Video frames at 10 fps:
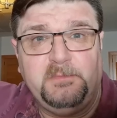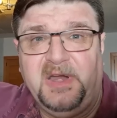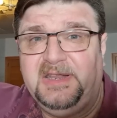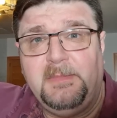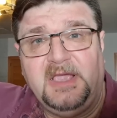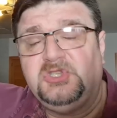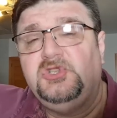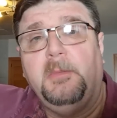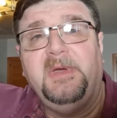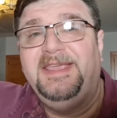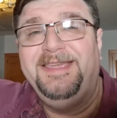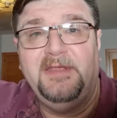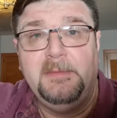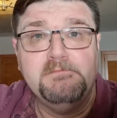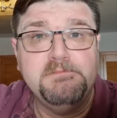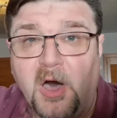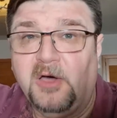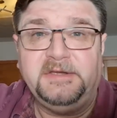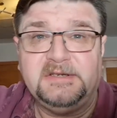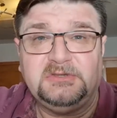pretty much nobody even
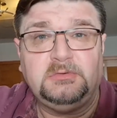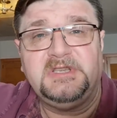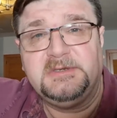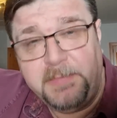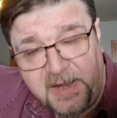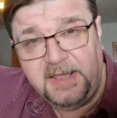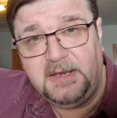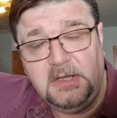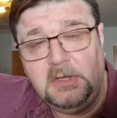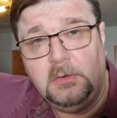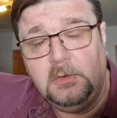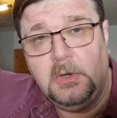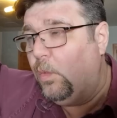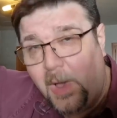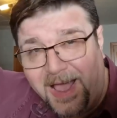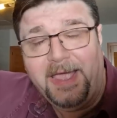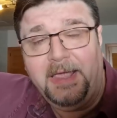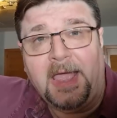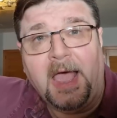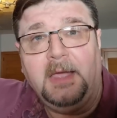bothers to explain you why
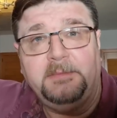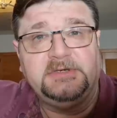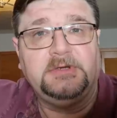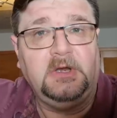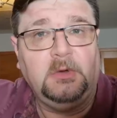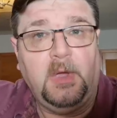hypersonic